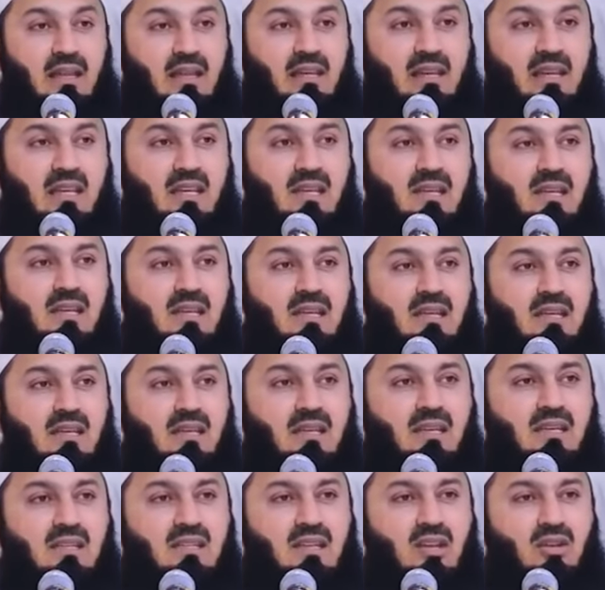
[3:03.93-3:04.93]
then
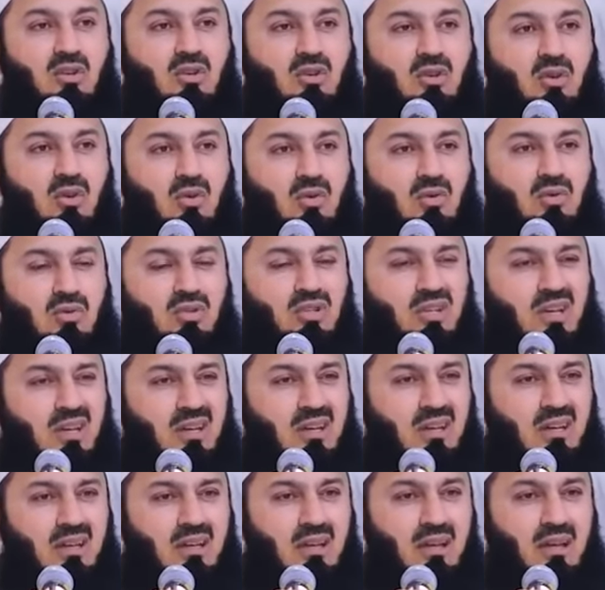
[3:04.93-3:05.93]
he said, you know,
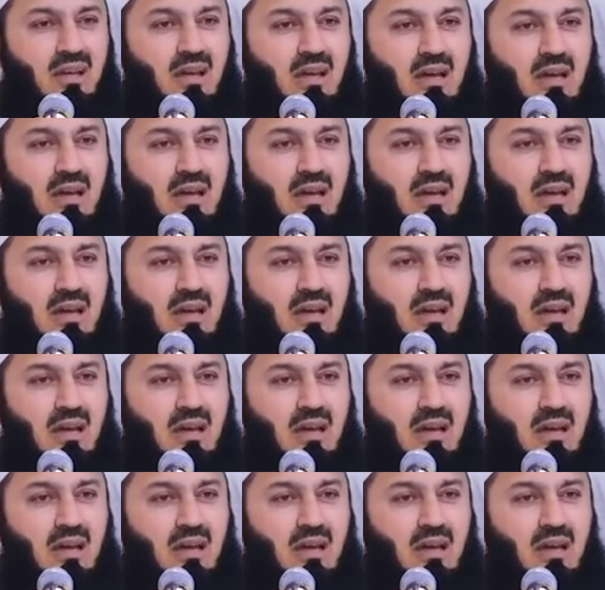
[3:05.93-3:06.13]
Sheikh,